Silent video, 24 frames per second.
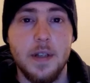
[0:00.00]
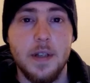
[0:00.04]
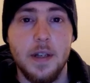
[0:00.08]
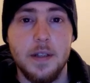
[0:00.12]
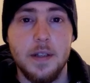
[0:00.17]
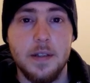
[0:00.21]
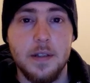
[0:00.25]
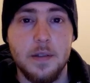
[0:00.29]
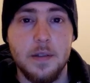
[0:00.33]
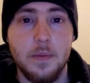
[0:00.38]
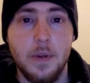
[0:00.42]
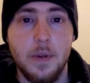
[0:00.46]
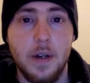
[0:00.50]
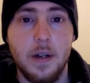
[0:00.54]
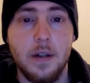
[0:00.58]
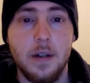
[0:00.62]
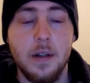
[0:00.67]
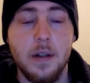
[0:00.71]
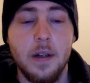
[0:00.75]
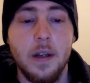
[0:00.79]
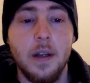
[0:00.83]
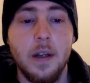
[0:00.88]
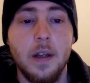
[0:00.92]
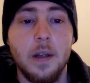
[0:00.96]
in the States as
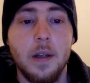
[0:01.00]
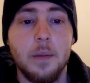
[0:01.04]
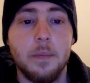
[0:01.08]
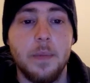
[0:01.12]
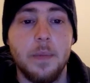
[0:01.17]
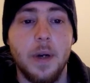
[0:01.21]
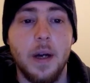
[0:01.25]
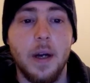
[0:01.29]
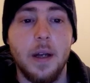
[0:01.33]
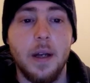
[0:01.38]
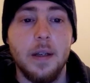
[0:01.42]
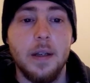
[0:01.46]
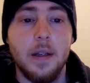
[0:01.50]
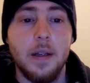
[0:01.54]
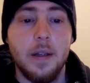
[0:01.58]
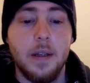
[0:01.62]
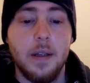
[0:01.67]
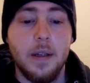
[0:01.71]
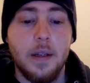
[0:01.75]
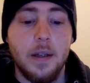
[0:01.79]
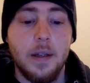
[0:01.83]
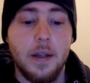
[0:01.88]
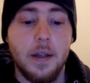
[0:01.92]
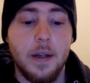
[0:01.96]
well. But
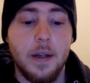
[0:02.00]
